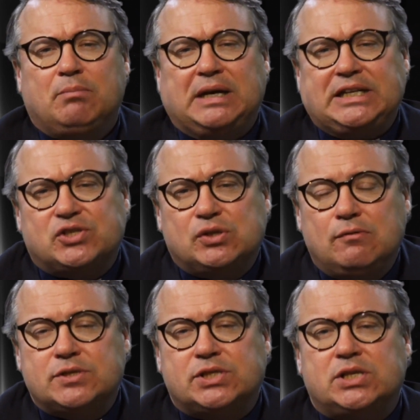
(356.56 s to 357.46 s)
But it's
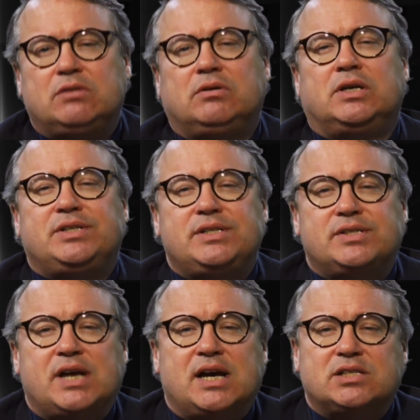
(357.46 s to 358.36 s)
also a
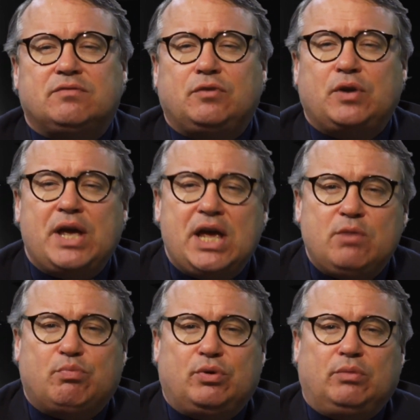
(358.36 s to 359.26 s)
disaster for
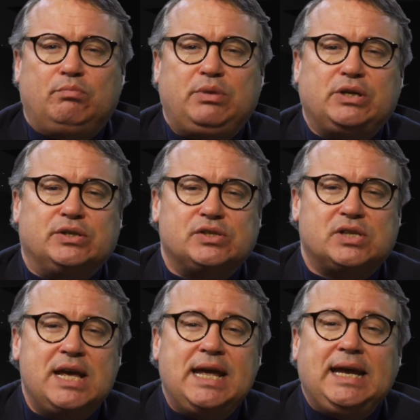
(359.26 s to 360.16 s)
Abram
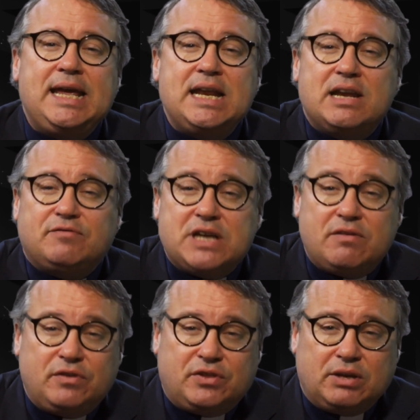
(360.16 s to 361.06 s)
because he left
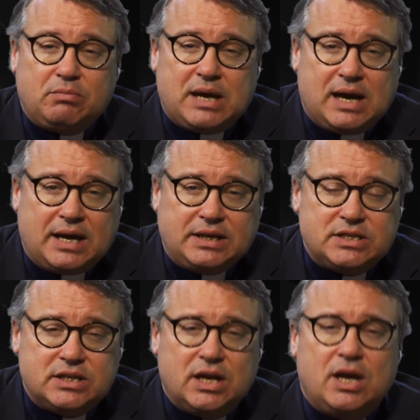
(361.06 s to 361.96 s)
everything
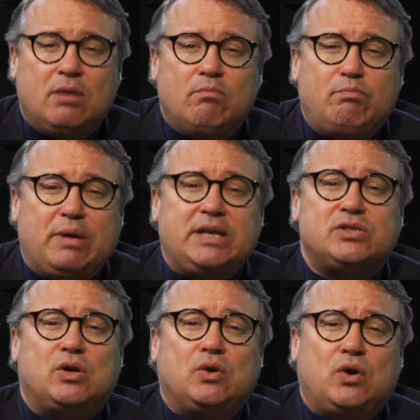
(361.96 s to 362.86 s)
behind
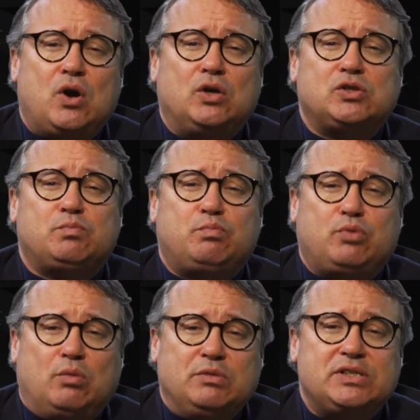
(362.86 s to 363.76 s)
based on God's
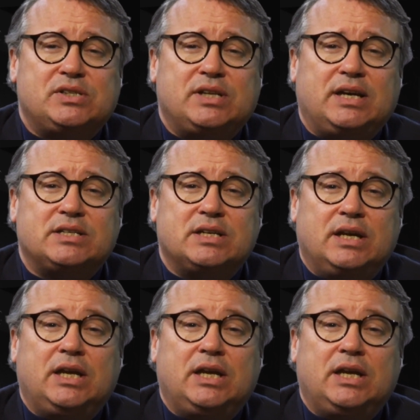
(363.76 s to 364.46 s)
promise that